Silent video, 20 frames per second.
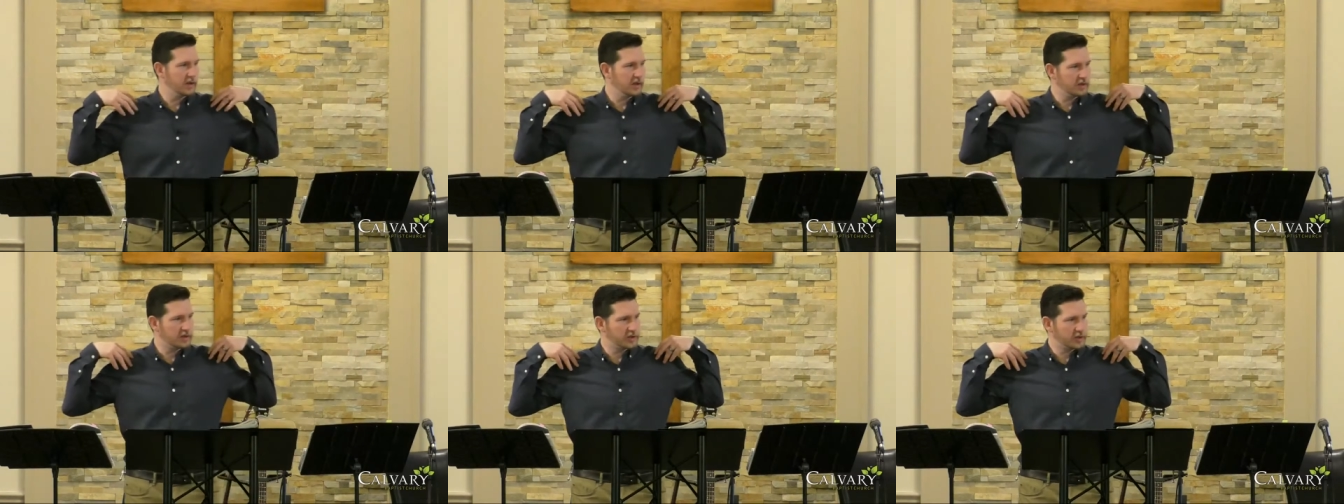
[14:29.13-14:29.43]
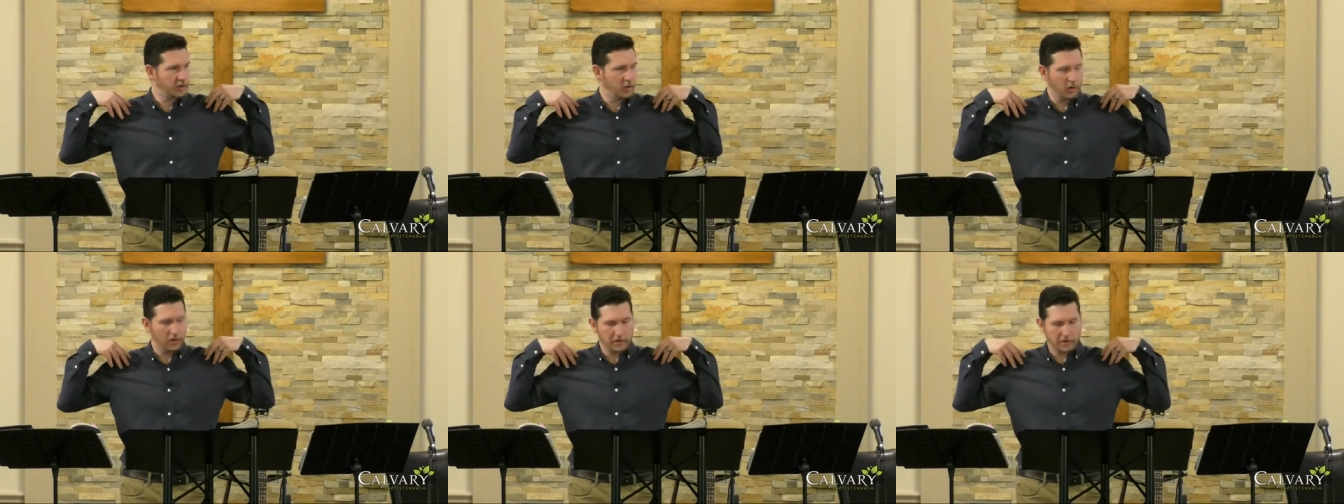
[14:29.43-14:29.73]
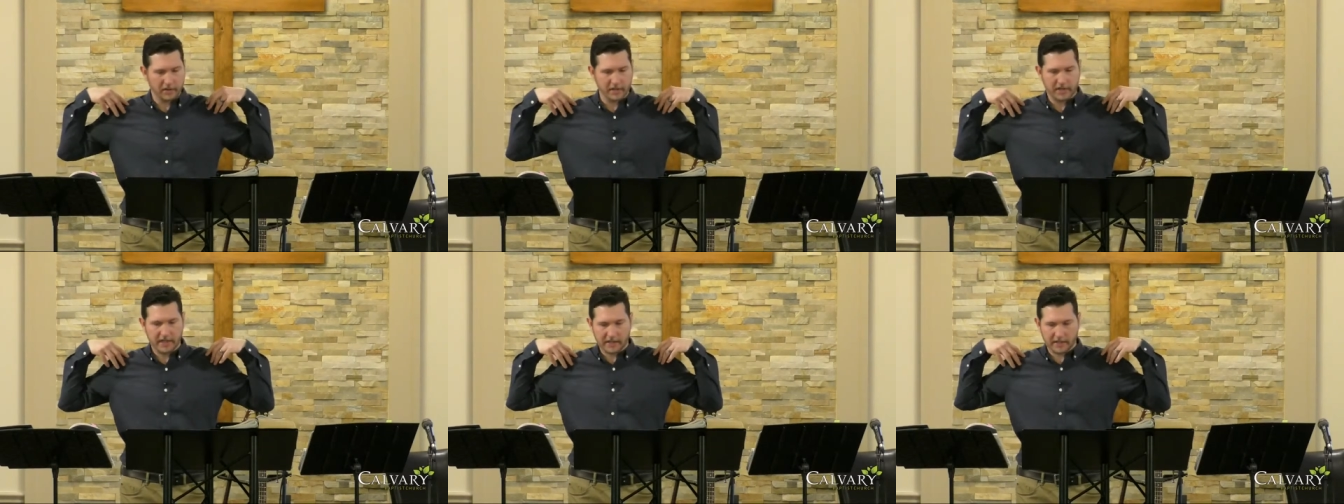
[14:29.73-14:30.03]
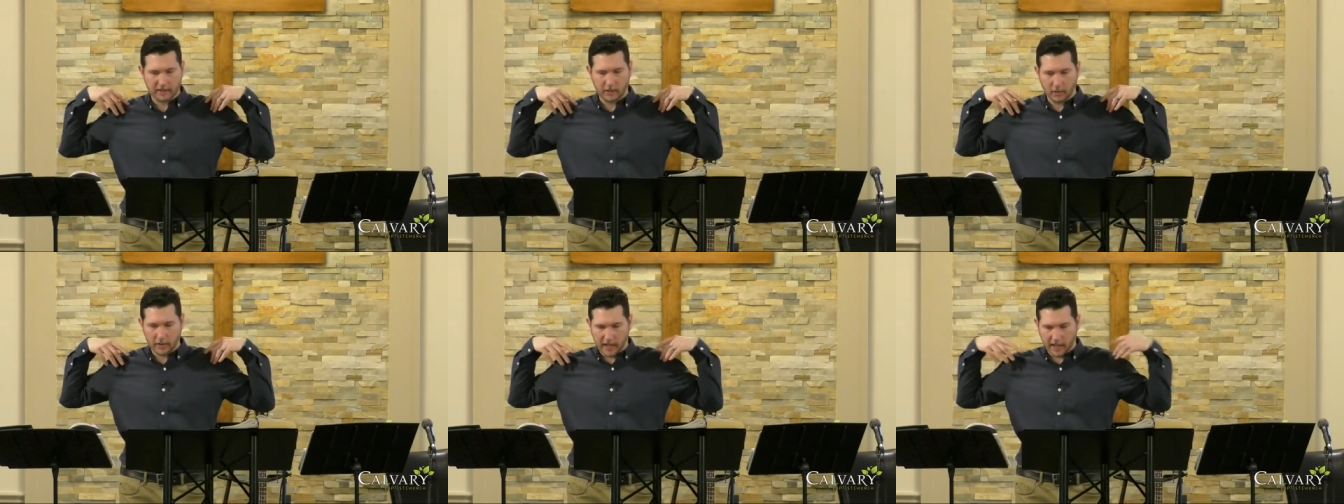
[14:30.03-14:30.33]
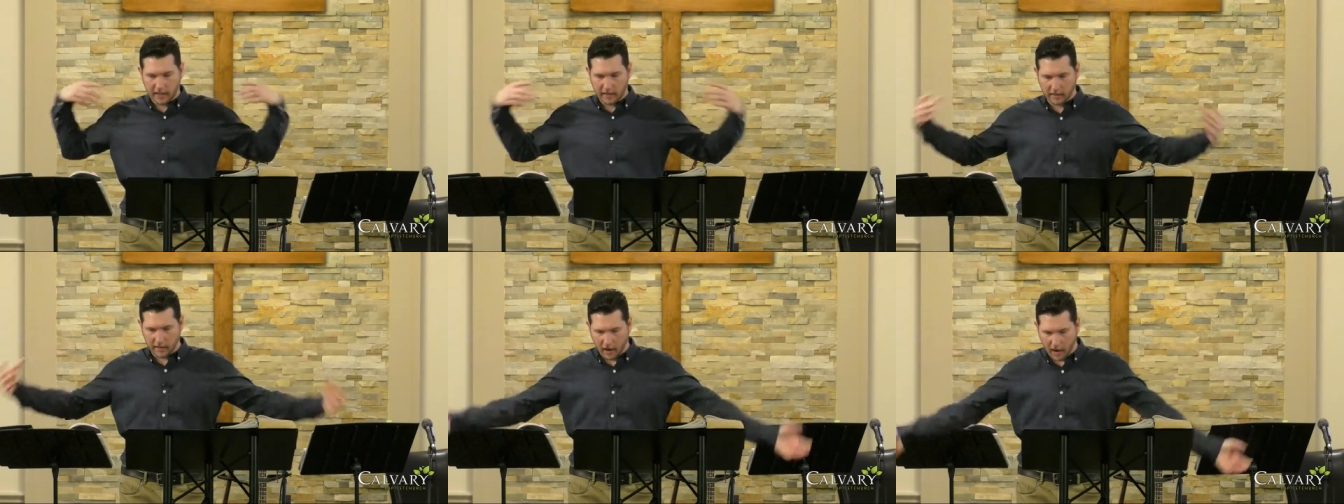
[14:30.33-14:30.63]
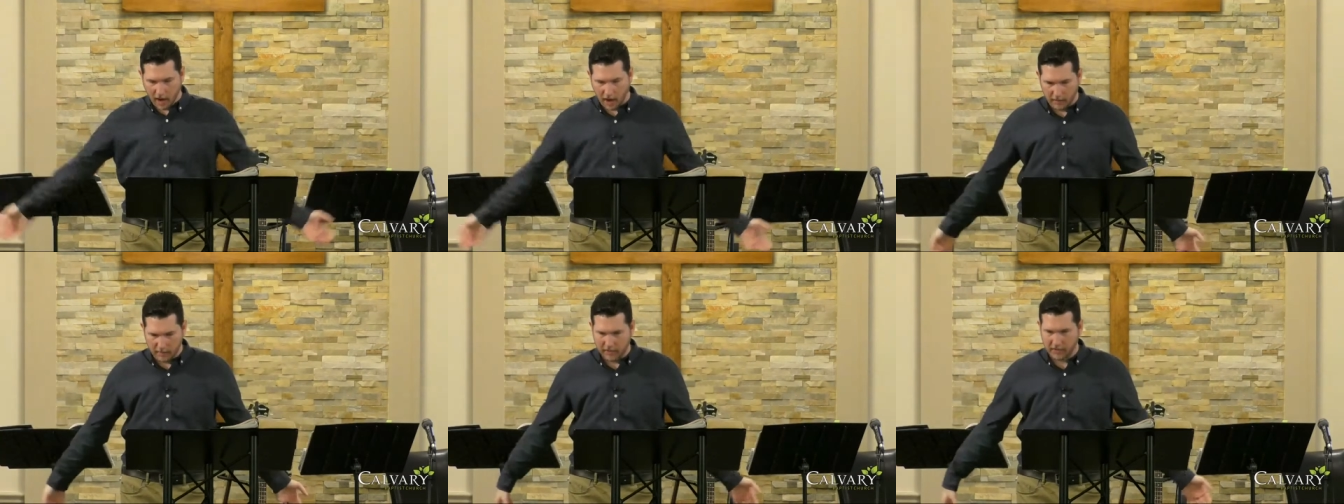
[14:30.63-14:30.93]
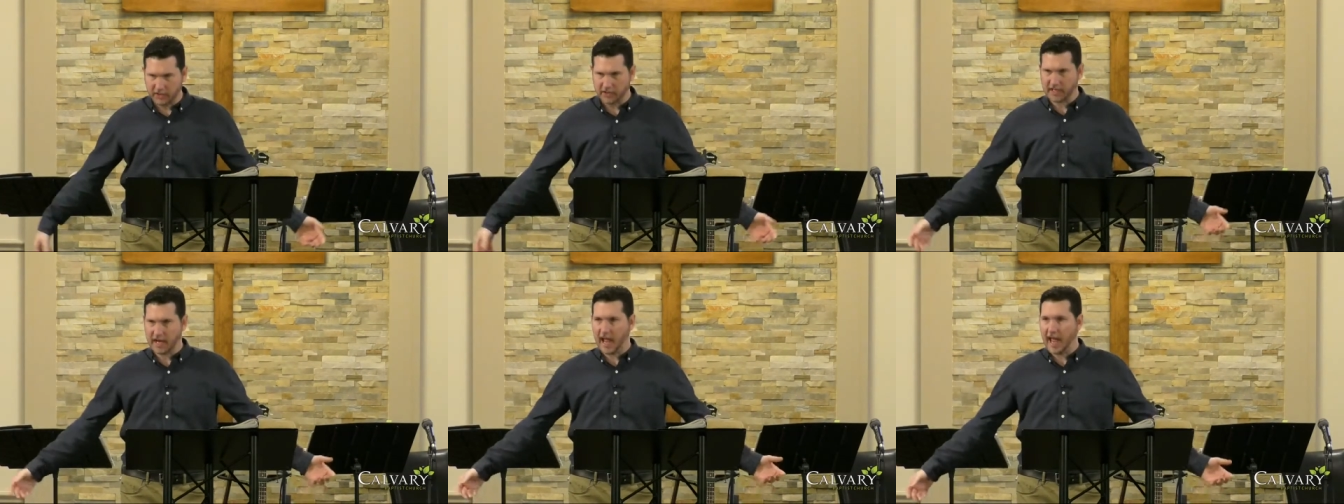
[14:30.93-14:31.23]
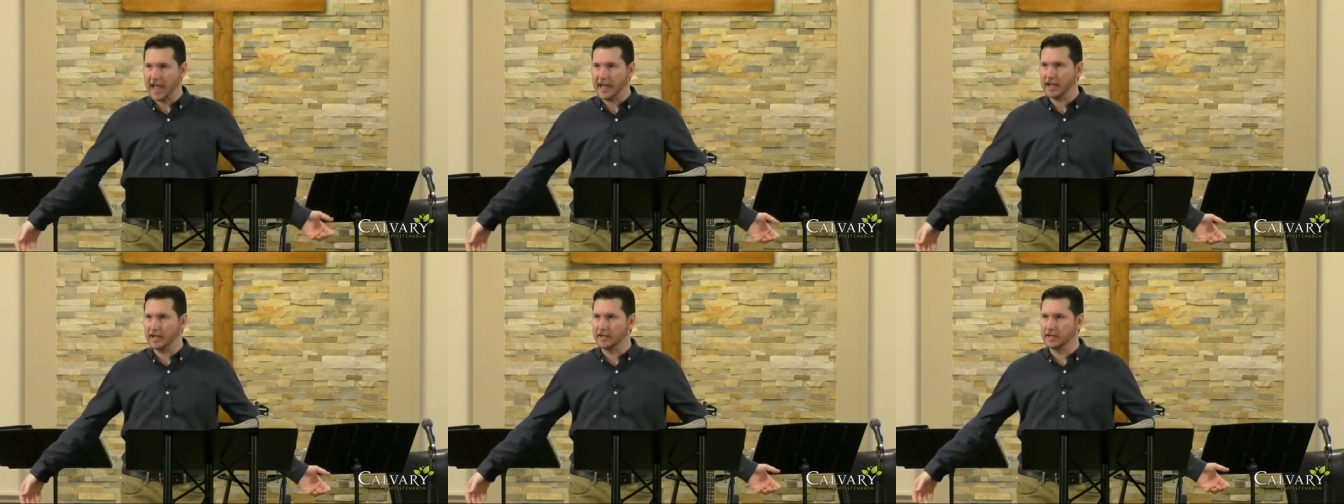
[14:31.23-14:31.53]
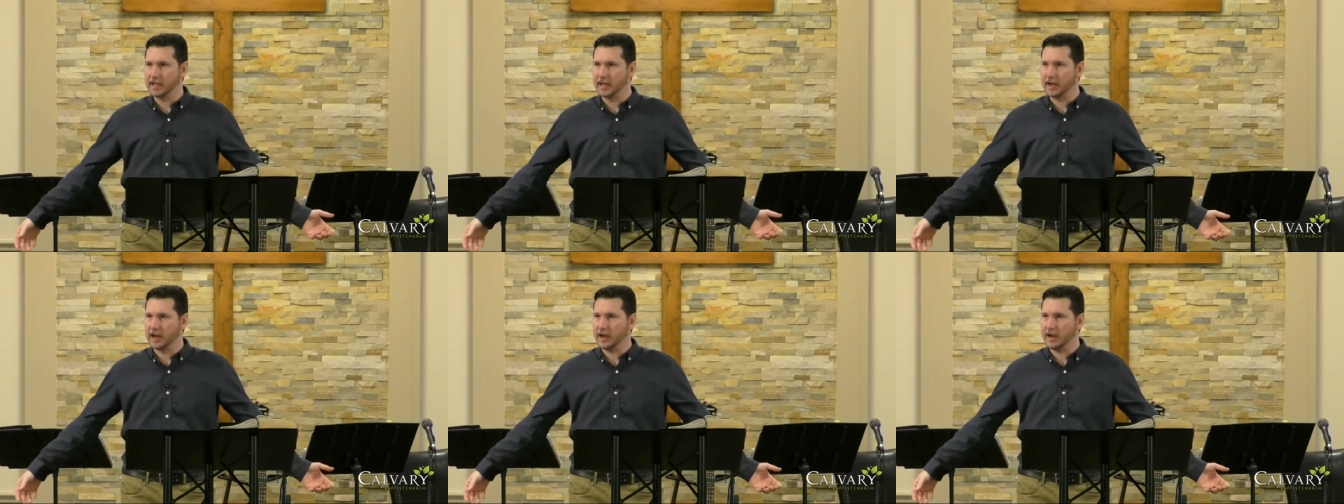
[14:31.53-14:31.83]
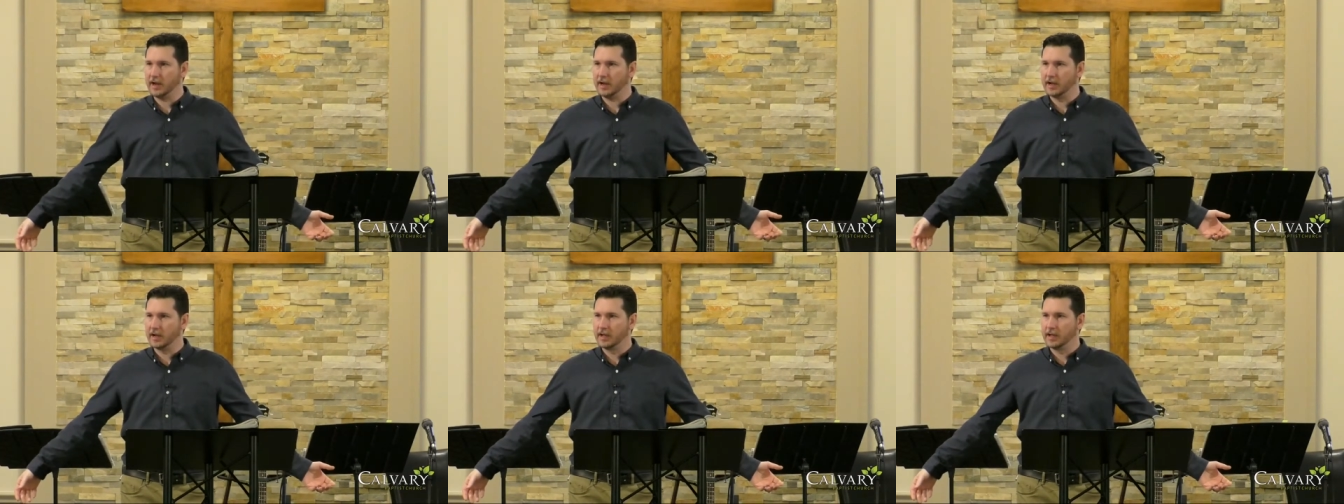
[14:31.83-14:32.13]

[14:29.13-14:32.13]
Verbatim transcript: their shoulders dislocated and their arms are just hanging there.